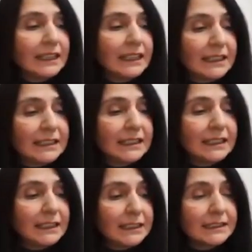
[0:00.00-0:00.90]
It
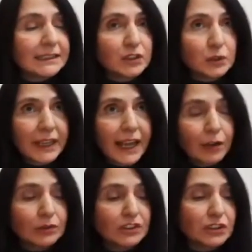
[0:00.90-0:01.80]
is to
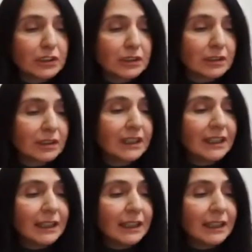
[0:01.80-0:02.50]
counter